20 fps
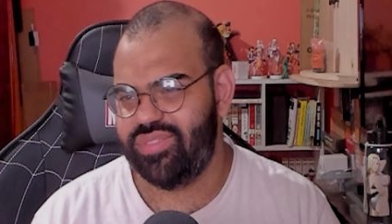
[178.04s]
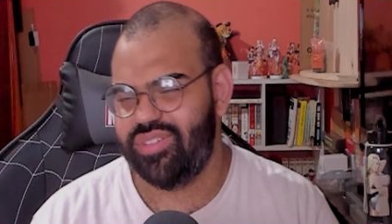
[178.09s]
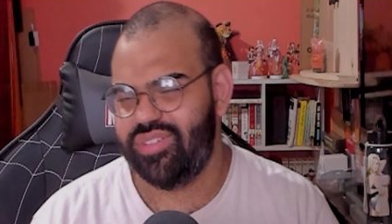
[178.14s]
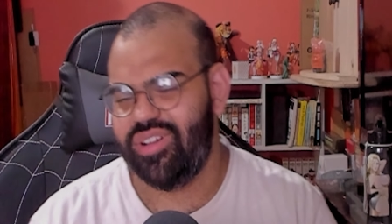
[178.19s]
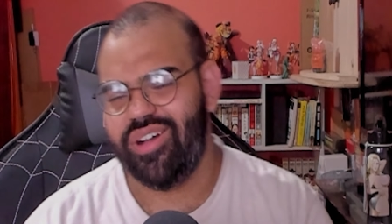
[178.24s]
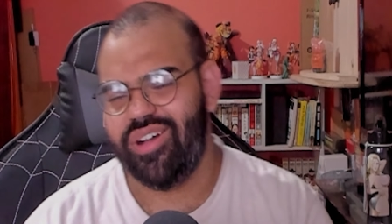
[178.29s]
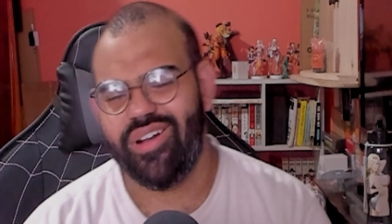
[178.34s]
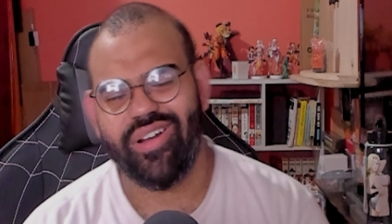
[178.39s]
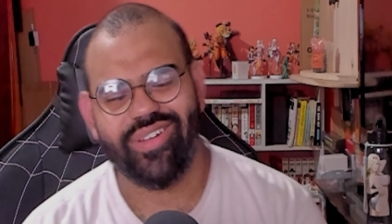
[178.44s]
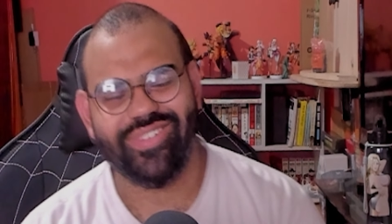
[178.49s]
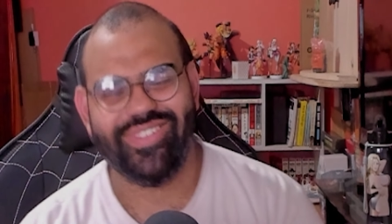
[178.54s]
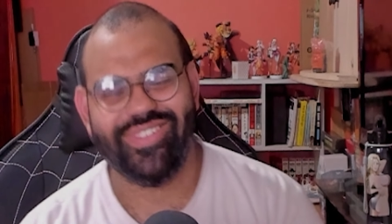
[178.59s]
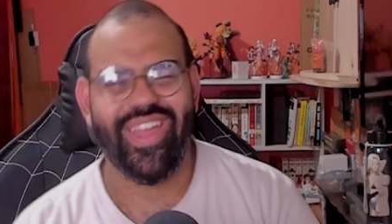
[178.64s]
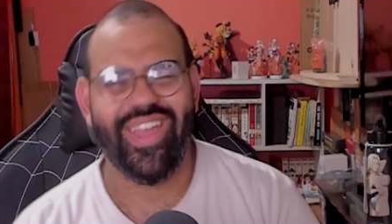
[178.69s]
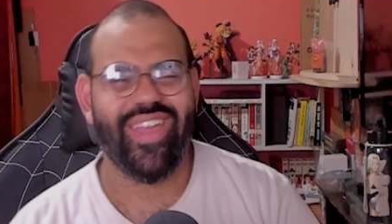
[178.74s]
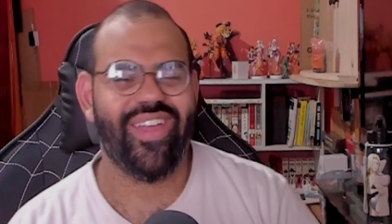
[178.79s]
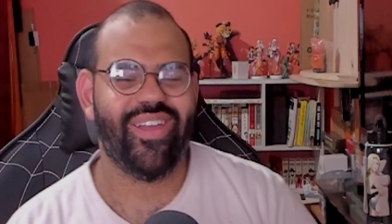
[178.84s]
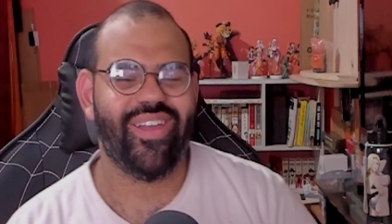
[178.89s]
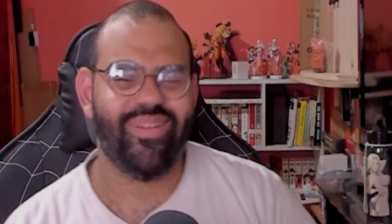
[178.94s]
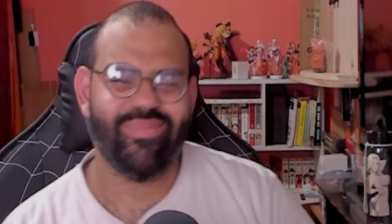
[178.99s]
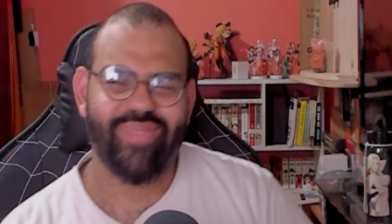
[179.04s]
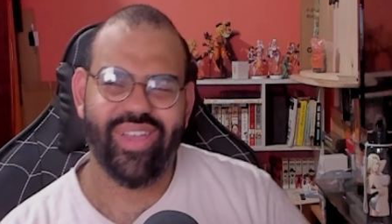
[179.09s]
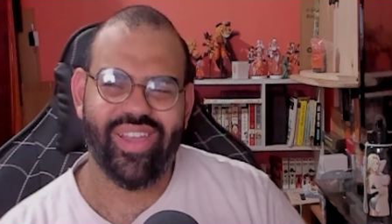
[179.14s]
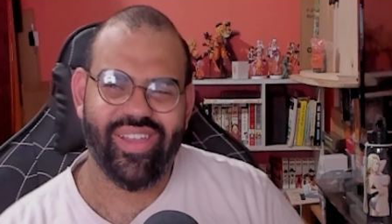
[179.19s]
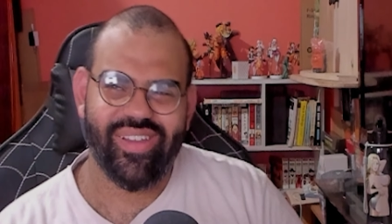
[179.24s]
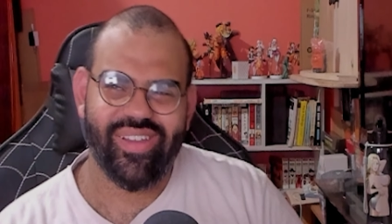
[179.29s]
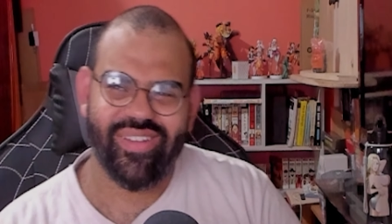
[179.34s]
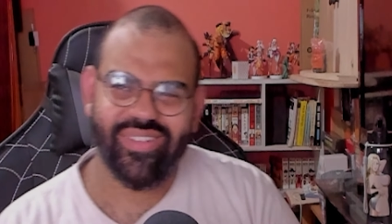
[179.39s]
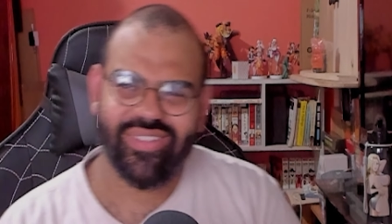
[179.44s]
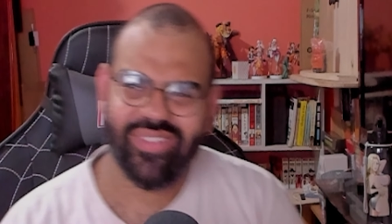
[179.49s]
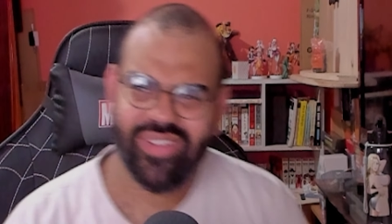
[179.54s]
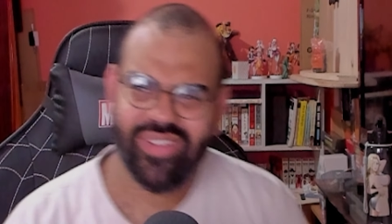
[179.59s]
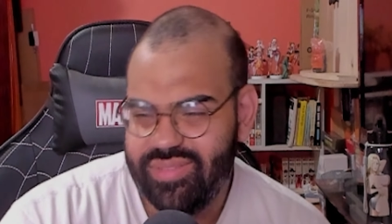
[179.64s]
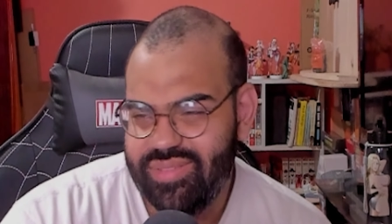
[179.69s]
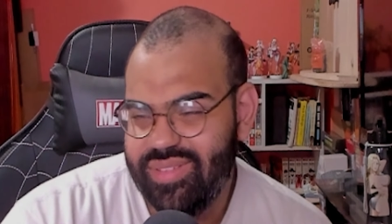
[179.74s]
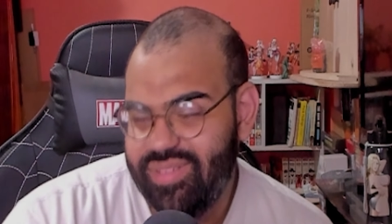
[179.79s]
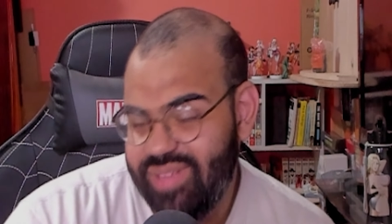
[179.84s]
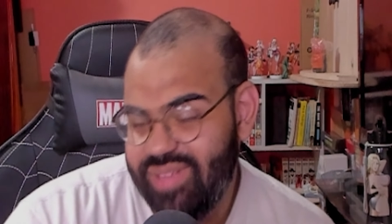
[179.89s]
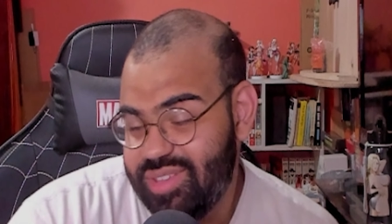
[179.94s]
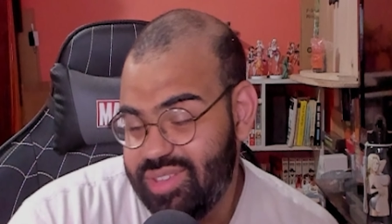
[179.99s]
Aw, damn, man.
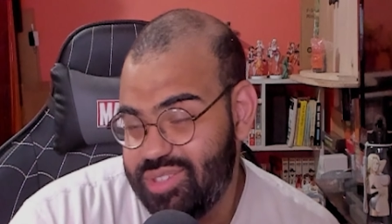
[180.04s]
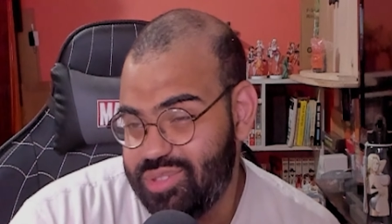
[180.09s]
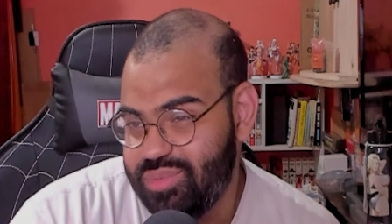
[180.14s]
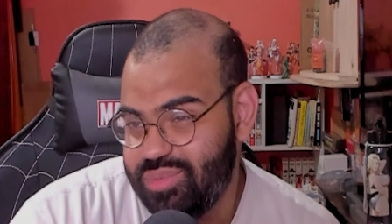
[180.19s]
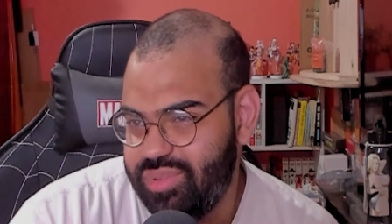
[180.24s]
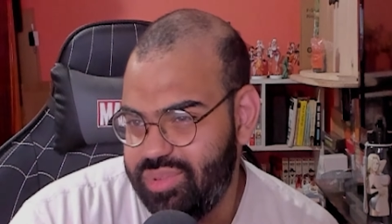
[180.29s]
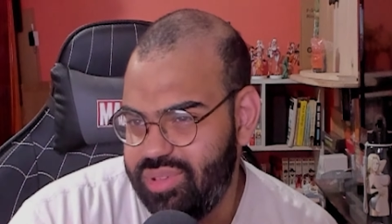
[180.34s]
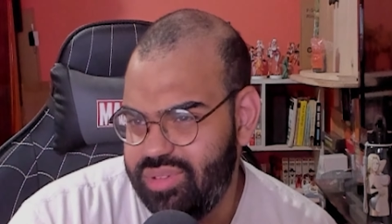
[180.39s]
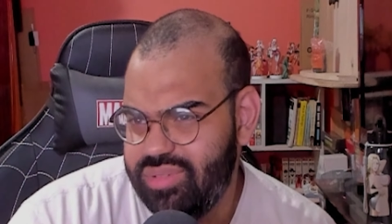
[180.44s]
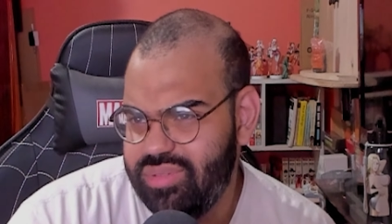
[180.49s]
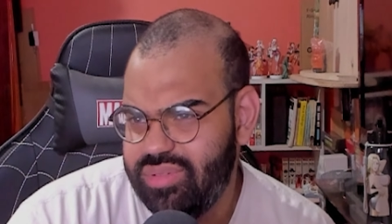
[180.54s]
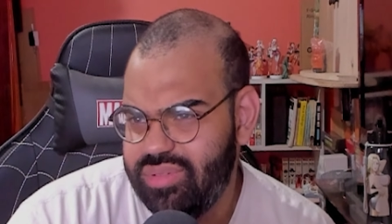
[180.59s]
That's sweet.